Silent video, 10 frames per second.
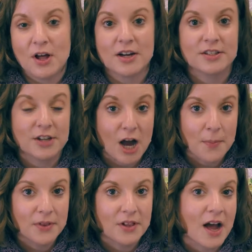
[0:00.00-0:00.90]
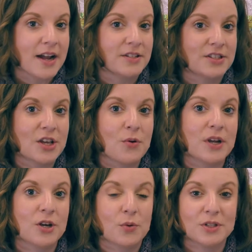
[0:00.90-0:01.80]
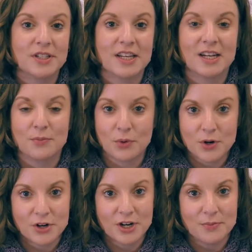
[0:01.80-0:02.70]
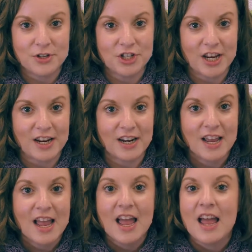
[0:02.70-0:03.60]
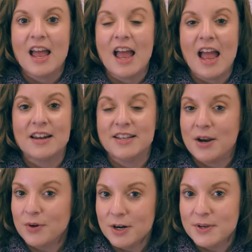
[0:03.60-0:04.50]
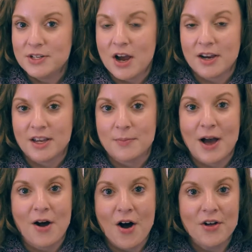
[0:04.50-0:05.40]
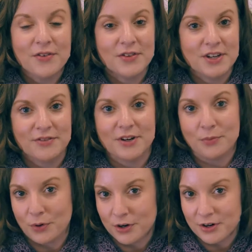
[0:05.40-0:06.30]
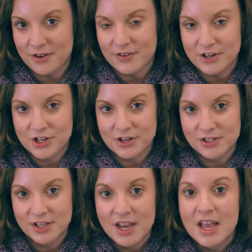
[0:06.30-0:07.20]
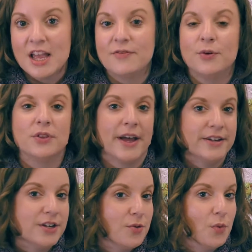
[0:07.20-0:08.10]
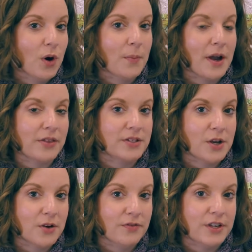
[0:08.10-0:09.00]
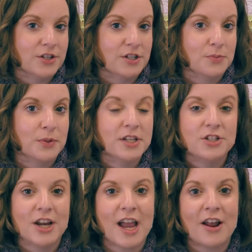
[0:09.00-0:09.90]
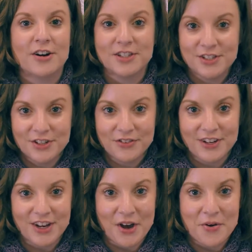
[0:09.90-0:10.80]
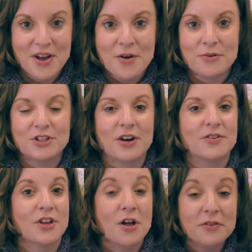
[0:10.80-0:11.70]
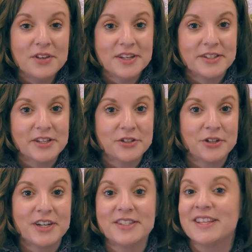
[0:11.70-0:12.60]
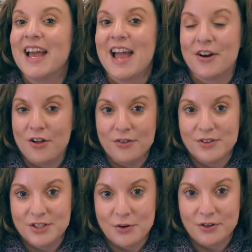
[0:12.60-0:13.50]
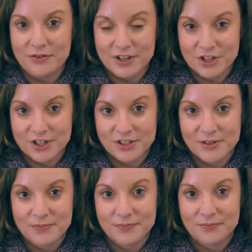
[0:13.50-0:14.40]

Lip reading: Lock's top-of-the-line sewing, quilting, and embroidery machine. And today we're going to be talking about all of the different embroidery features. If you would like to know more about the sewing features, please check out our sister video, which covers all of the accessories and all of the sewing features.